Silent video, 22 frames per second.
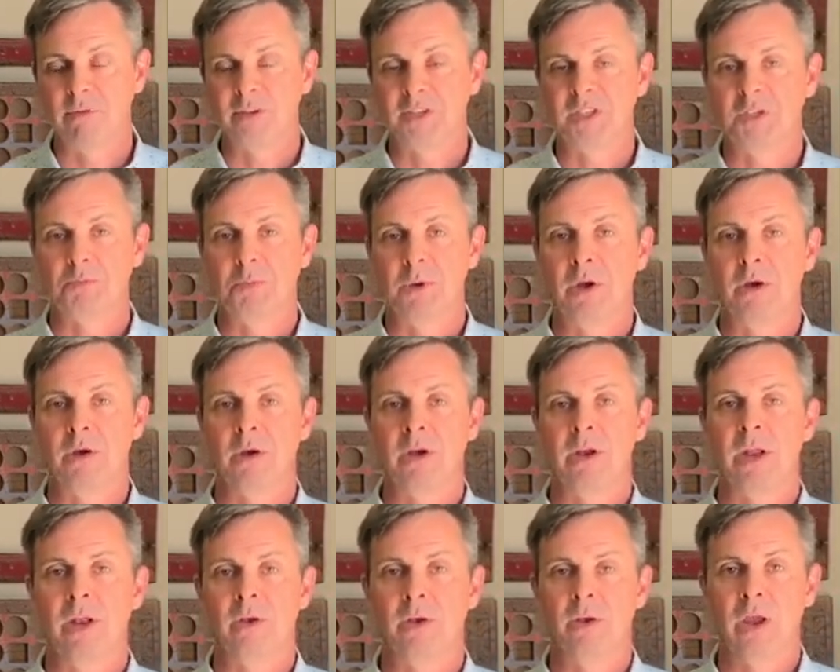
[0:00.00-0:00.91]
the
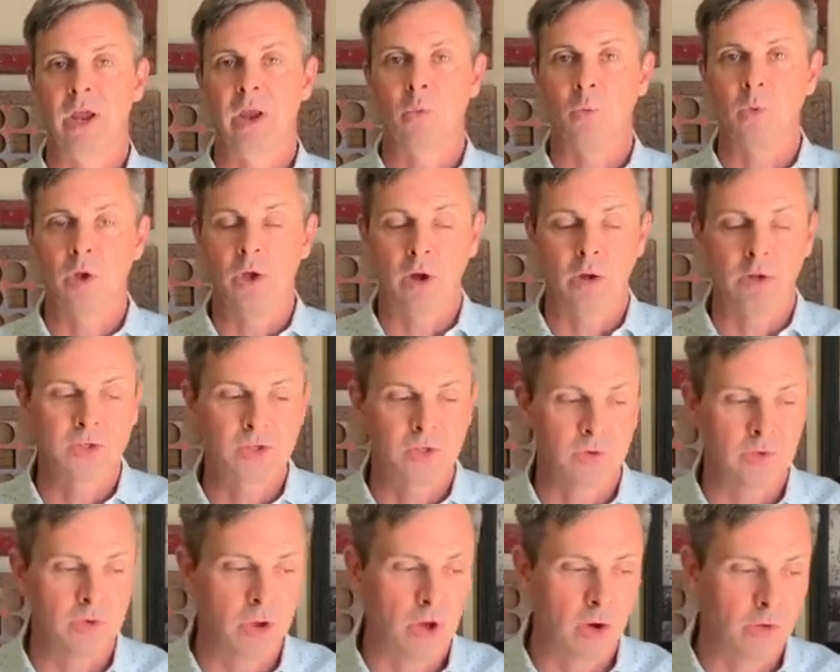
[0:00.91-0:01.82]
Spirit, and, and we
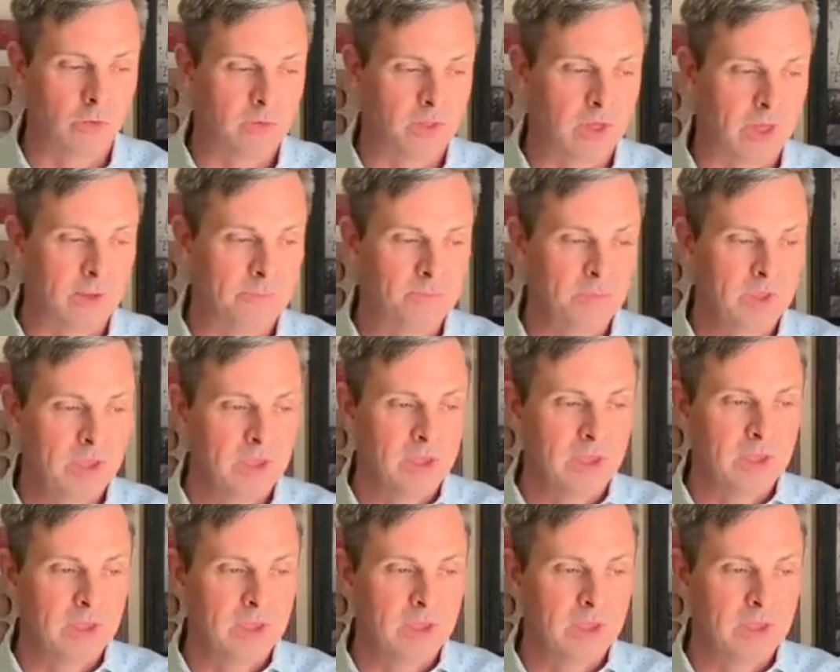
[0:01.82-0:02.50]
also know that